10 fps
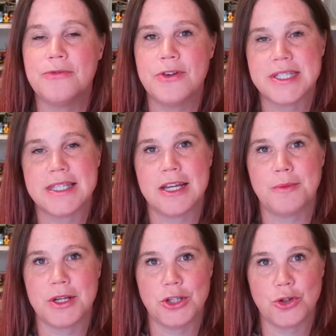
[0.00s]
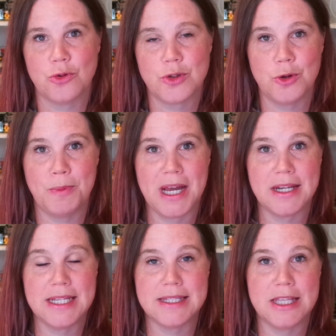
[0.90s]
The first thing I'm going to talk to you about
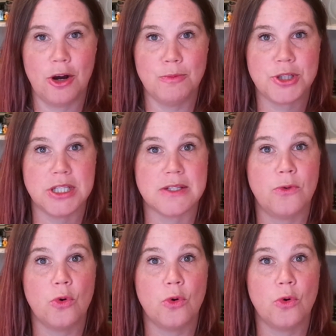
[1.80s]
is the options